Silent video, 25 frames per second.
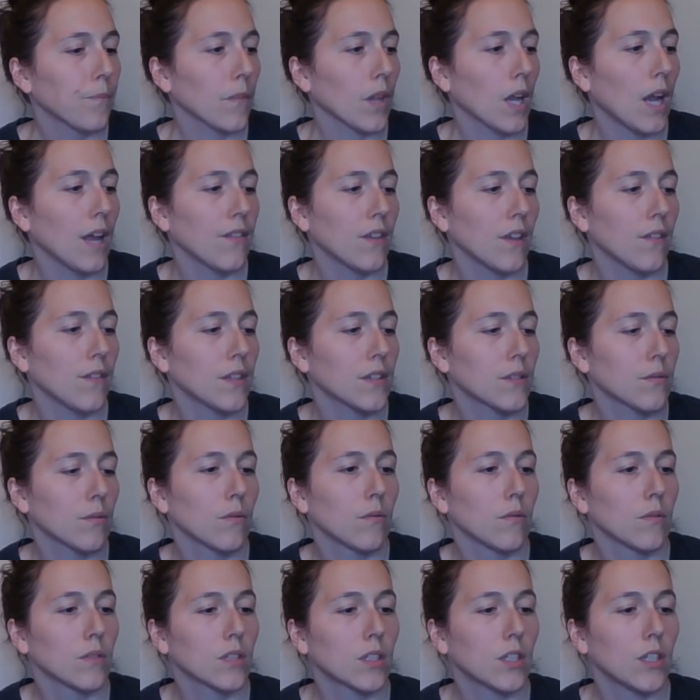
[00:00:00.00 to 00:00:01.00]
I thought this one
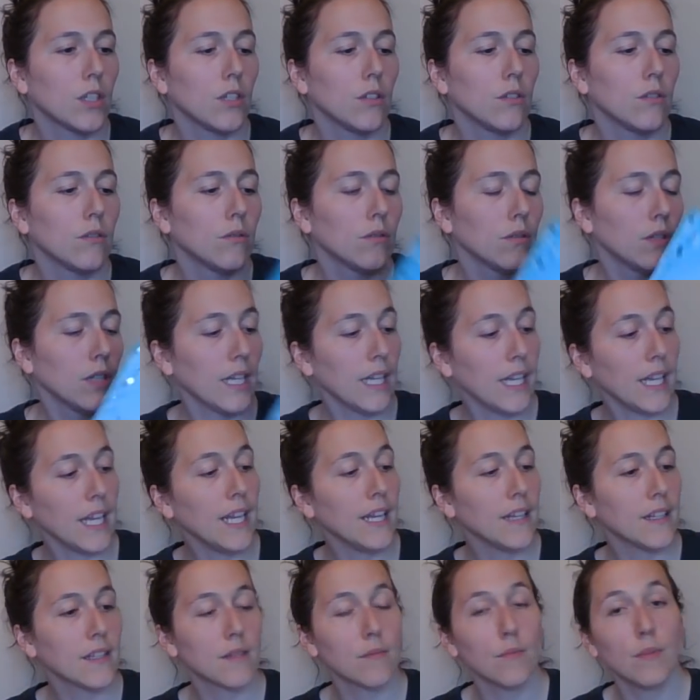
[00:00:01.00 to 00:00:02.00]
was cute. It
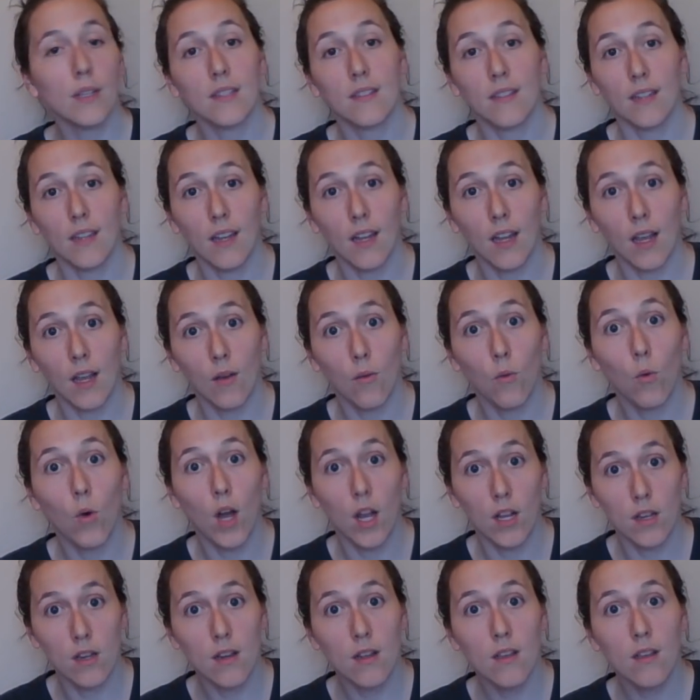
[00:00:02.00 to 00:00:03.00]
is missing
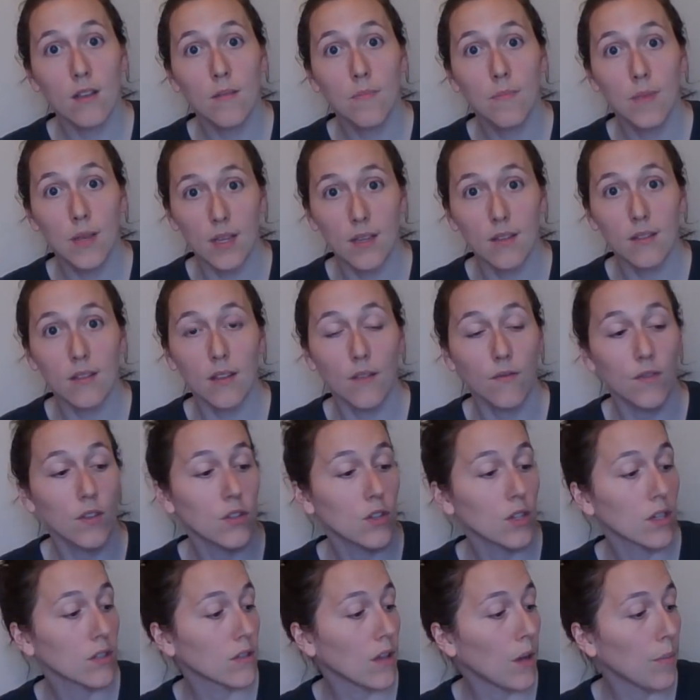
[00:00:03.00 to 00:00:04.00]
one piece of the
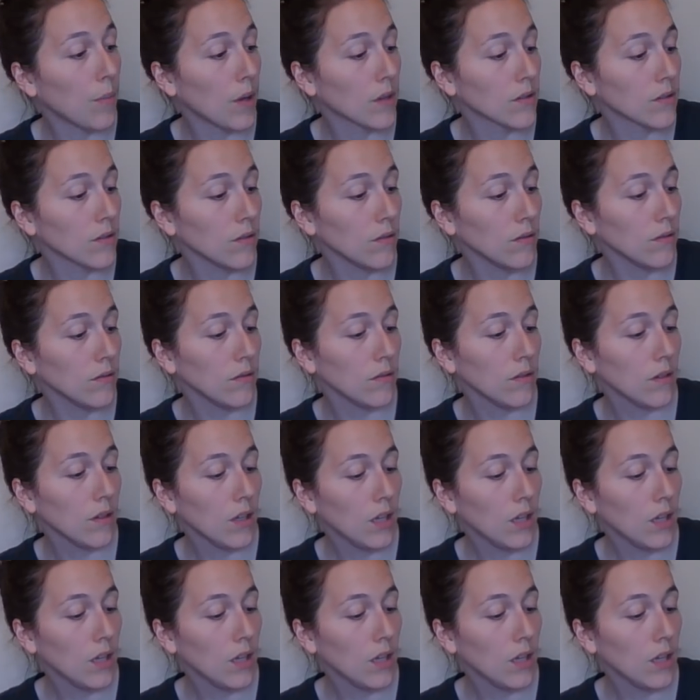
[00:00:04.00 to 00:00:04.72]
jigsaw puzzle,